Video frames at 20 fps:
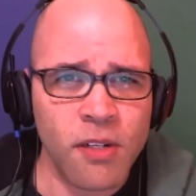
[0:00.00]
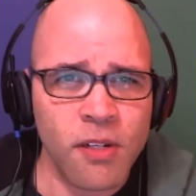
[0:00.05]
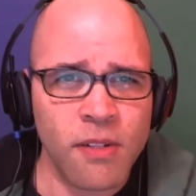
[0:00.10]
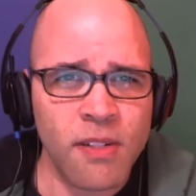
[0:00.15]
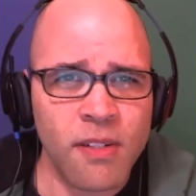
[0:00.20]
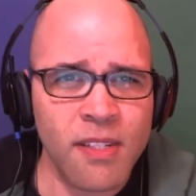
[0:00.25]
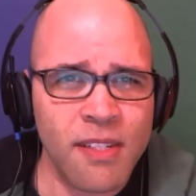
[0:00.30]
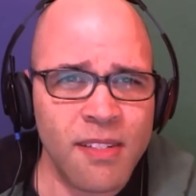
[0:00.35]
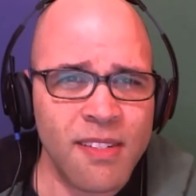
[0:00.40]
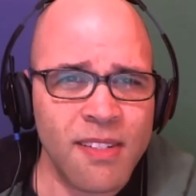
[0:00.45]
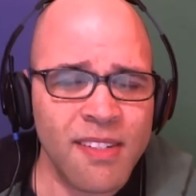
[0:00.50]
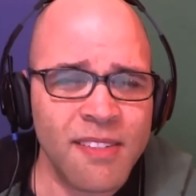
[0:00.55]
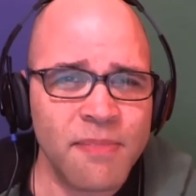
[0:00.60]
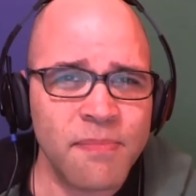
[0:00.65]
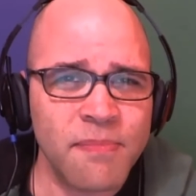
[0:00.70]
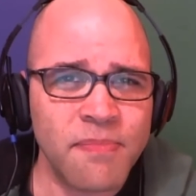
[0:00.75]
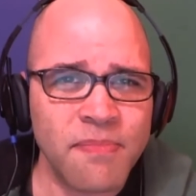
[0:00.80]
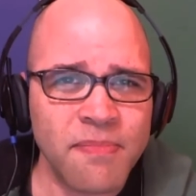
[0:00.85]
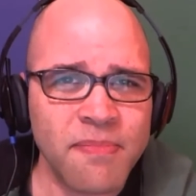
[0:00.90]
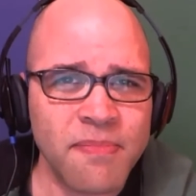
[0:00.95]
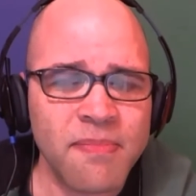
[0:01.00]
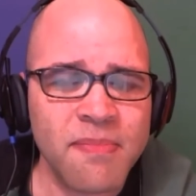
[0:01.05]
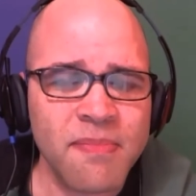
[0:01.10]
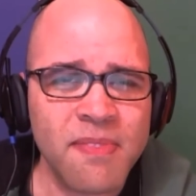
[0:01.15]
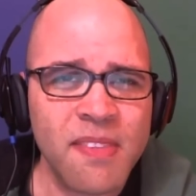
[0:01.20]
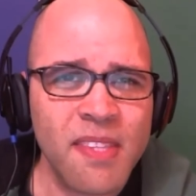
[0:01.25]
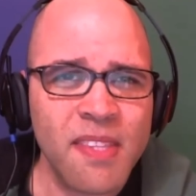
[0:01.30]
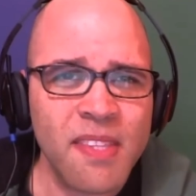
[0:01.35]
It's hard to say, but I can